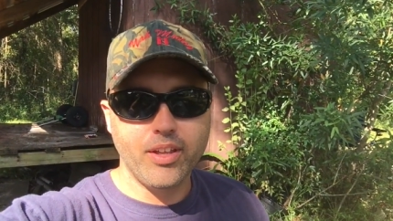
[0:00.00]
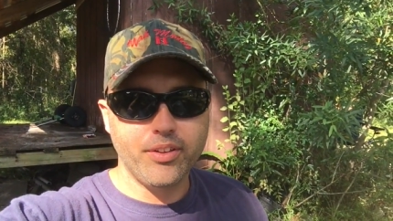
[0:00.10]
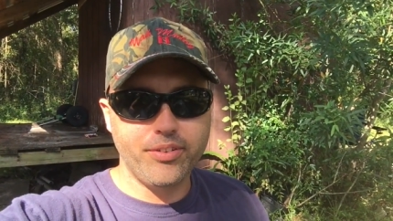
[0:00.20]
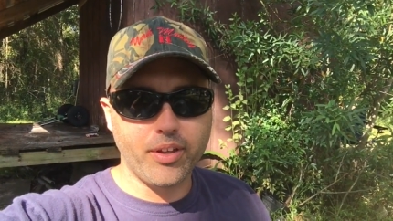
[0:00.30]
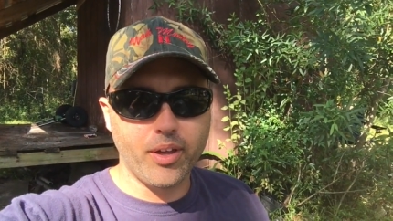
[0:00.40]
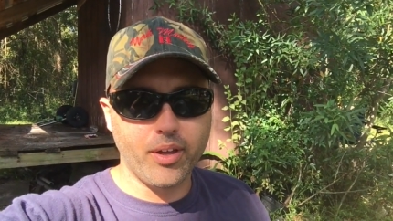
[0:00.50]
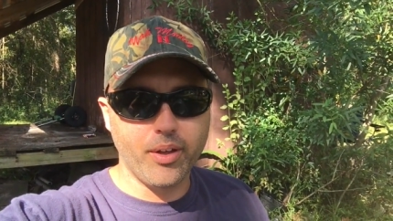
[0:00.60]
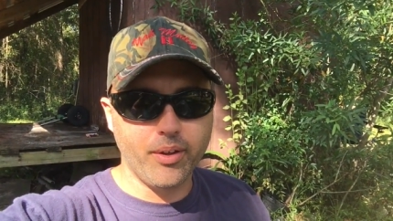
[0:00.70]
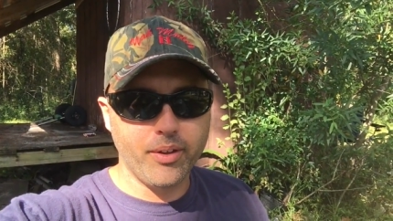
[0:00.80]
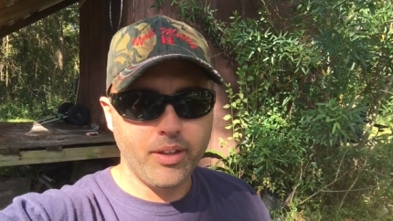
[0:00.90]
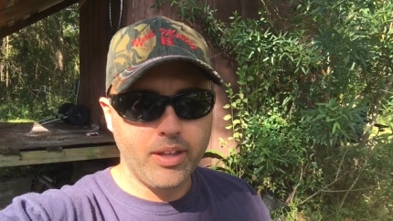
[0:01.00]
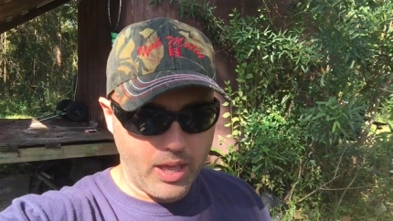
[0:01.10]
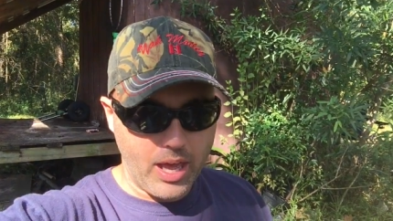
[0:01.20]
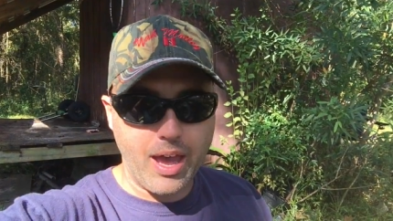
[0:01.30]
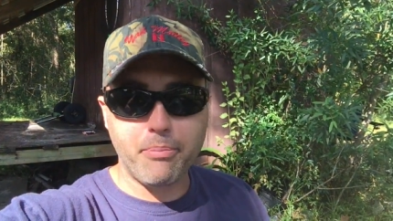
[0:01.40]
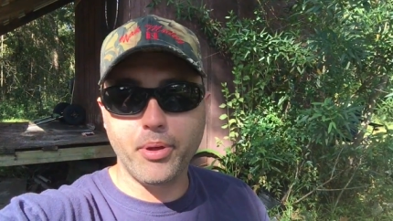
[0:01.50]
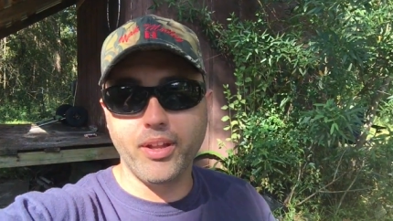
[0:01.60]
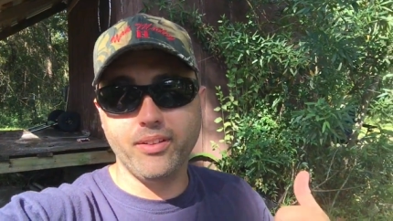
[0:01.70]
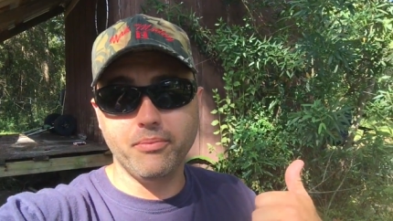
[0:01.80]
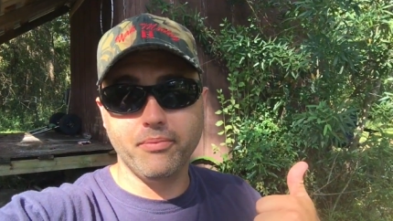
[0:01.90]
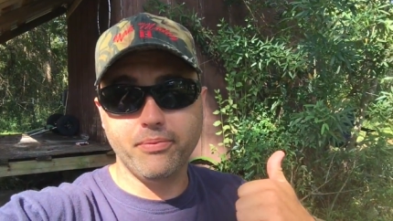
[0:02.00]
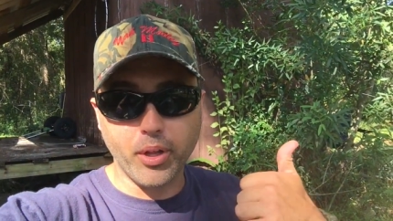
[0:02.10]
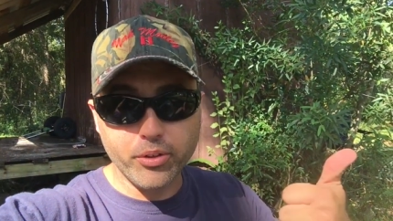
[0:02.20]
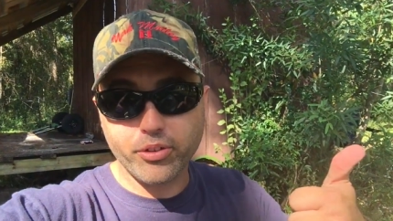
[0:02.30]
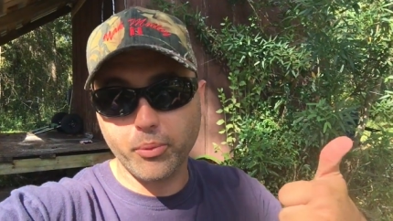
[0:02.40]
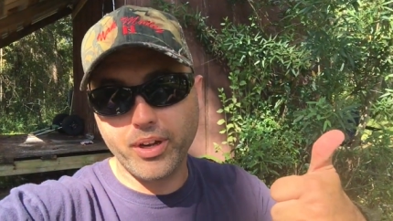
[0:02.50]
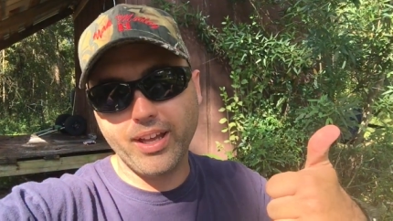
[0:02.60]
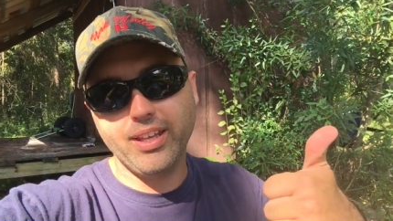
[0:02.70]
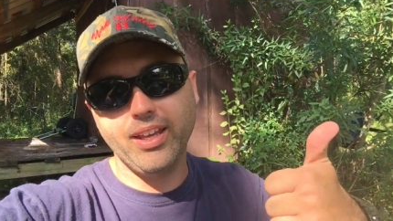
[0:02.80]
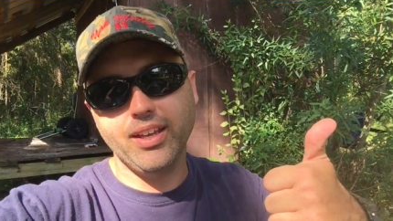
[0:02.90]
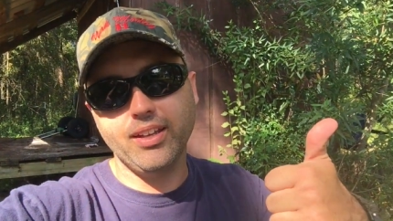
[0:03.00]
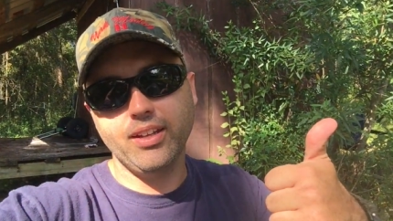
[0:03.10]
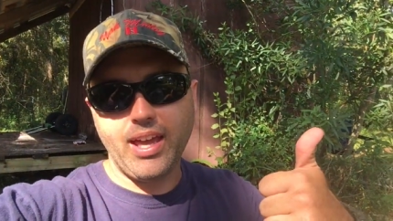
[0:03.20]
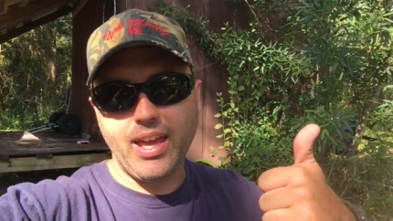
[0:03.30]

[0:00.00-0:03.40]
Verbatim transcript: So I put floats on what I can,